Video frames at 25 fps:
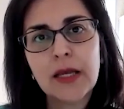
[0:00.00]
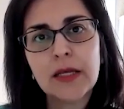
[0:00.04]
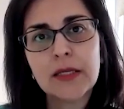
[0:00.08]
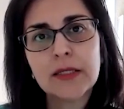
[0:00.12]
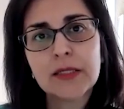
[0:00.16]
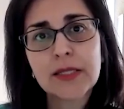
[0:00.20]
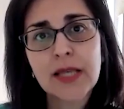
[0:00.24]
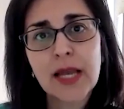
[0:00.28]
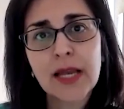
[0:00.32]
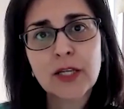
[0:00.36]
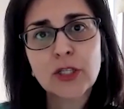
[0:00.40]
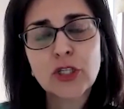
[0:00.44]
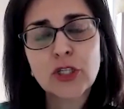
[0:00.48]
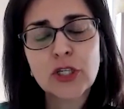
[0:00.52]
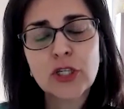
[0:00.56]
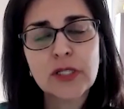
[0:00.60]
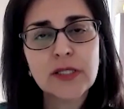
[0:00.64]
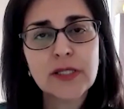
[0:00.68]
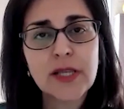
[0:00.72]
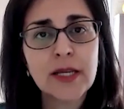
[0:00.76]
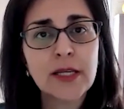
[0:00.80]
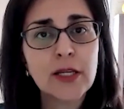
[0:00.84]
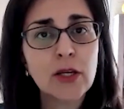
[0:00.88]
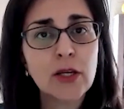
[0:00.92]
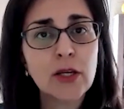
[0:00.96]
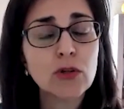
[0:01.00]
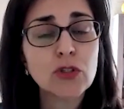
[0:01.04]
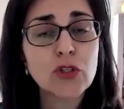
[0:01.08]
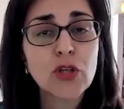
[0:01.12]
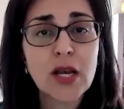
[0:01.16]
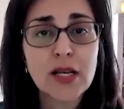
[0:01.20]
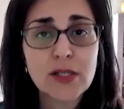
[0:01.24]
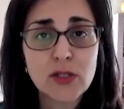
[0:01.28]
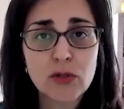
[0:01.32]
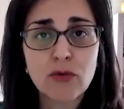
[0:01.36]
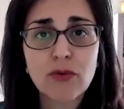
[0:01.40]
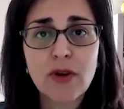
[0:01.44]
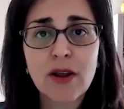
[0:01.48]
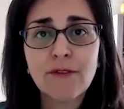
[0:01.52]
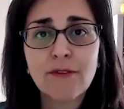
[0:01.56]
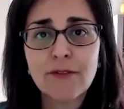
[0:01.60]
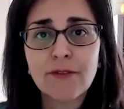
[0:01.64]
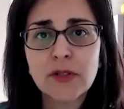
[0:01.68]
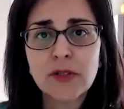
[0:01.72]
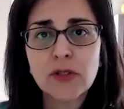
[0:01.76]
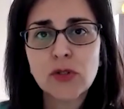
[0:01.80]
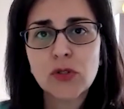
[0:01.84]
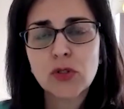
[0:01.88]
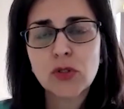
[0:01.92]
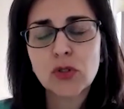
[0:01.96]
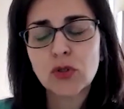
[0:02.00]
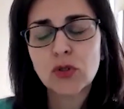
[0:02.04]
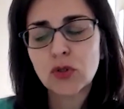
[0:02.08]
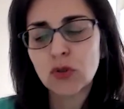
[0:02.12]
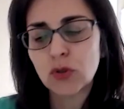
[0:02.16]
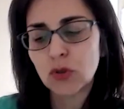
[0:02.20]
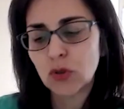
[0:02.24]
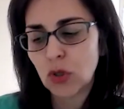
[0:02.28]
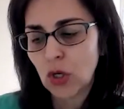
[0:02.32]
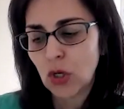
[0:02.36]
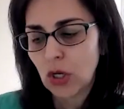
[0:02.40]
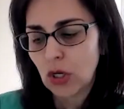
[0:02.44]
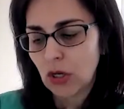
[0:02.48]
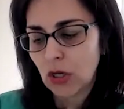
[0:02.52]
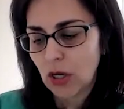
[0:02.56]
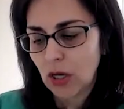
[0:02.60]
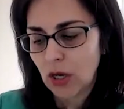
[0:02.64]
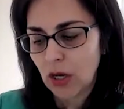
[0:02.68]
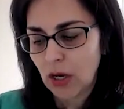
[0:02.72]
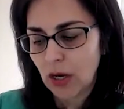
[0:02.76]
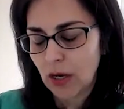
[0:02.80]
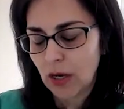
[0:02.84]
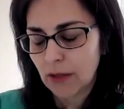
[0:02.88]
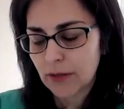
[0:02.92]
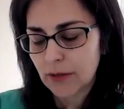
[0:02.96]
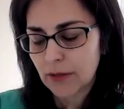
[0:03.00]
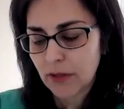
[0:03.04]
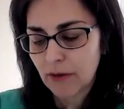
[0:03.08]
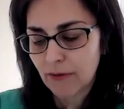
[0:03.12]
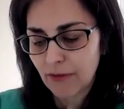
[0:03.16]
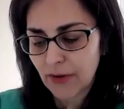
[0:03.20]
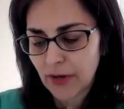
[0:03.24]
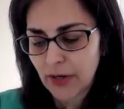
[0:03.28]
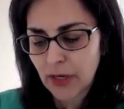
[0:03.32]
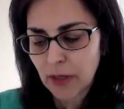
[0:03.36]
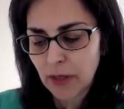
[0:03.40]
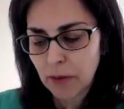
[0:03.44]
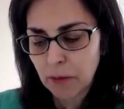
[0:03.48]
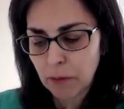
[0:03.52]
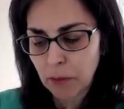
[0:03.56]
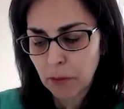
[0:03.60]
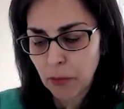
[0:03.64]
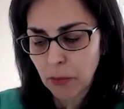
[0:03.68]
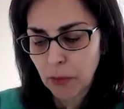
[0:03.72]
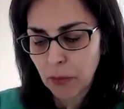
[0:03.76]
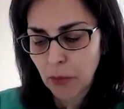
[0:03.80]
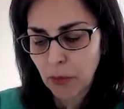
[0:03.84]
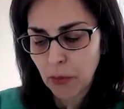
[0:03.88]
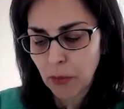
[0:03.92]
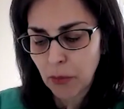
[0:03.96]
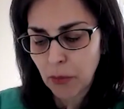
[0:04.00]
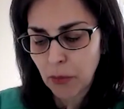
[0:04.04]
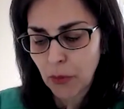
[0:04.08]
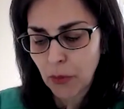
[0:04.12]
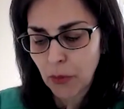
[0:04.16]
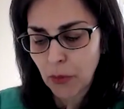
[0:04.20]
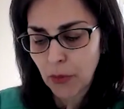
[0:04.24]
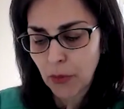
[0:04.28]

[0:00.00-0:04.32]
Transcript: sanctions, and it also has a reference to some very important